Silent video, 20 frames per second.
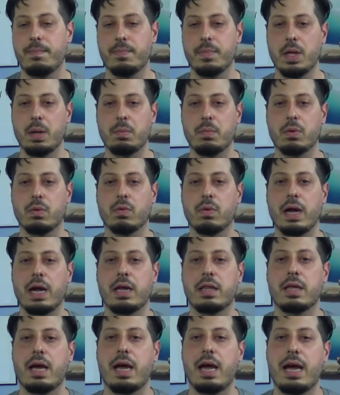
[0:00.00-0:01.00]

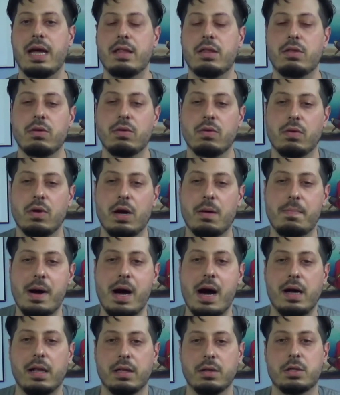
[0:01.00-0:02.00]
Miranda had to
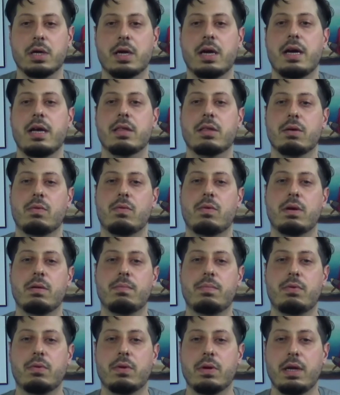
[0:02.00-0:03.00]
apologize at one
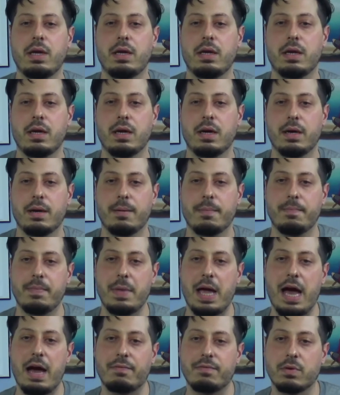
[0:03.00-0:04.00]
point
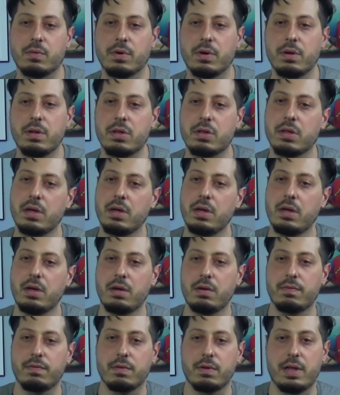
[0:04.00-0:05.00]
afterwards
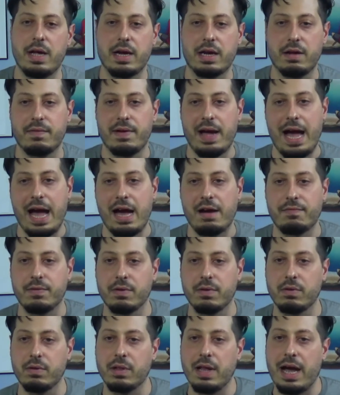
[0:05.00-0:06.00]
for lack of
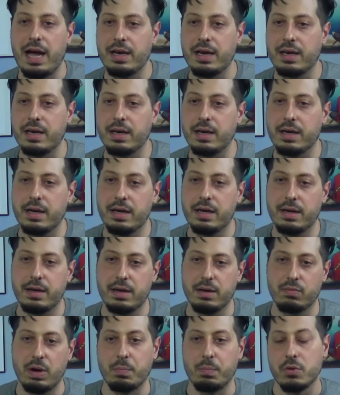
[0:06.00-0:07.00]
Afro-Latin
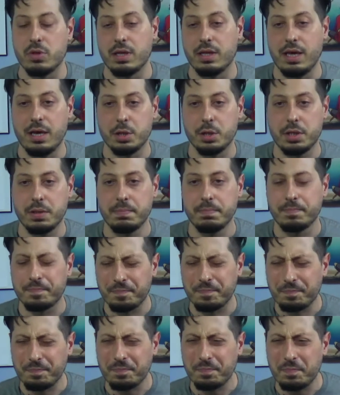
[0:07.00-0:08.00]
representation.
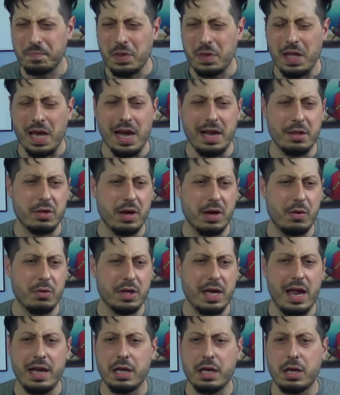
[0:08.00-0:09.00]
And so I was
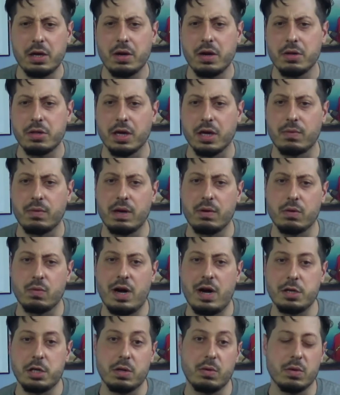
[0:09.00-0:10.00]
kind of curious, like when I was
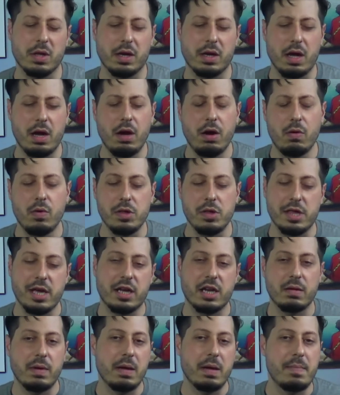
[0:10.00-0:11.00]
watching, I was like, oh, was that
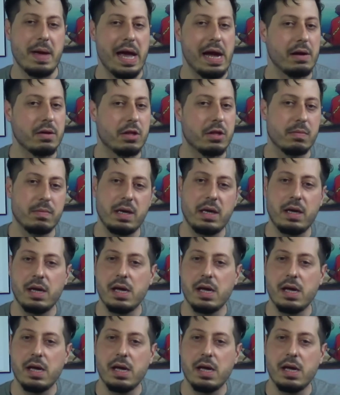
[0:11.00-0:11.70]
going to be apparent to me?